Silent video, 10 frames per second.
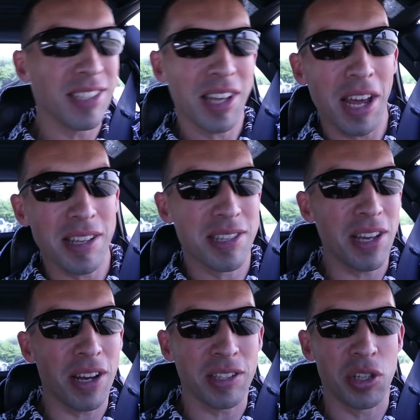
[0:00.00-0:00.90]
it kind of
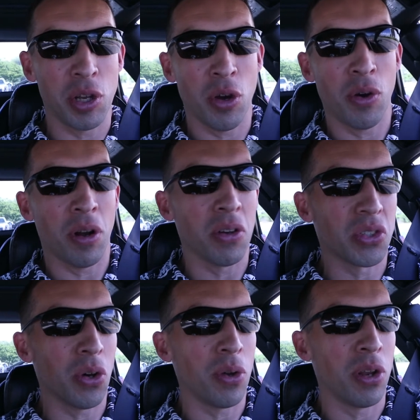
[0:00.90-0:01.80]
sucks, and
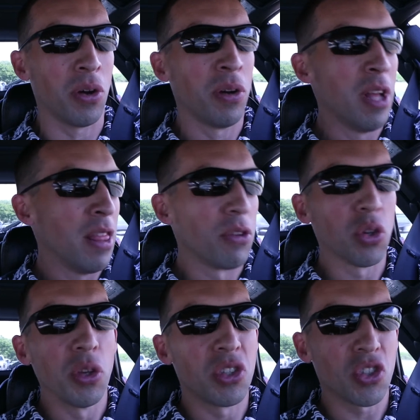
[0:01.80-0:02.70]
also, there's
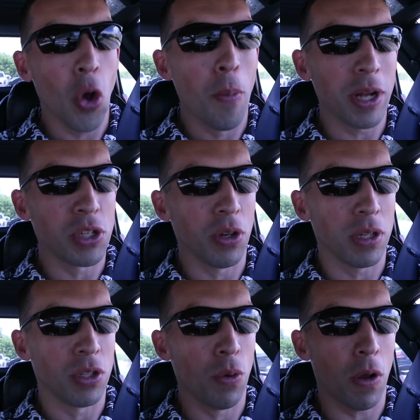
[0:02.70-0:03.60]
only so much you
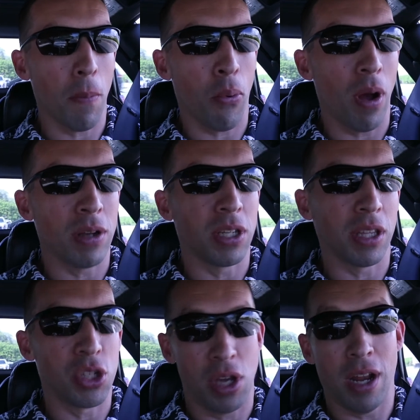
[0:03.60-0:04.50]
can do on a
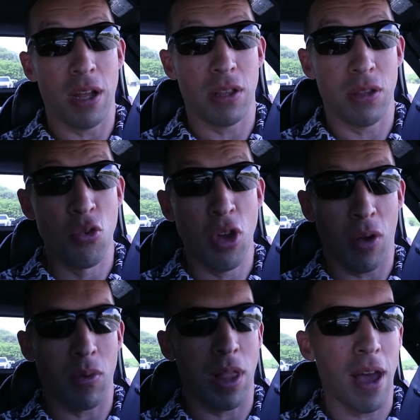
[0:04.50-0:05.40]
project that you
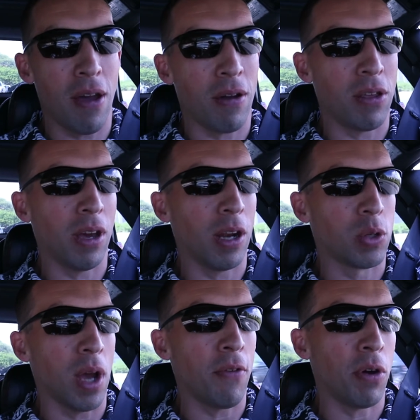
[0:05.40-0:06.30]
gotta rely on, and you gotta
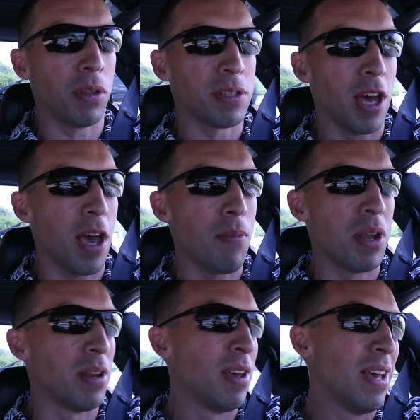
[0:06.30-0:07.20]
drive all the time,
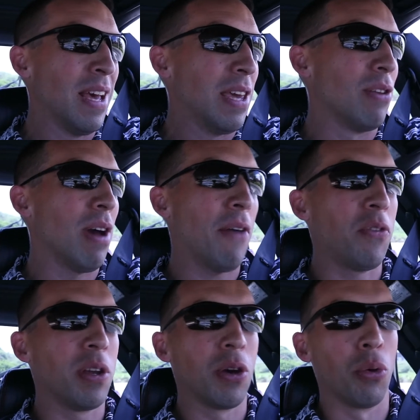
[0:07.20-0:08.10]
and
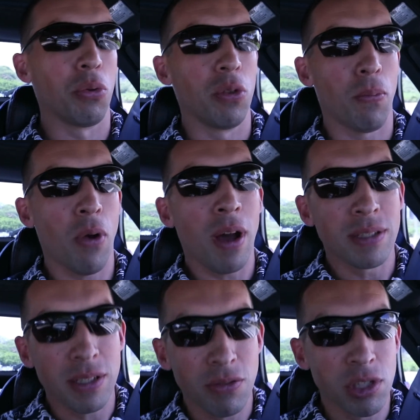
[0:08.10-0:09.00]
having to go through the
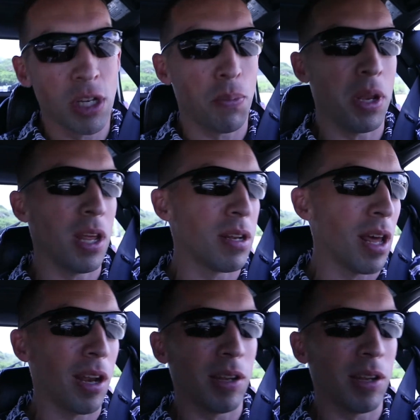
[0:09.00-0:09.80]
process of shipping it, and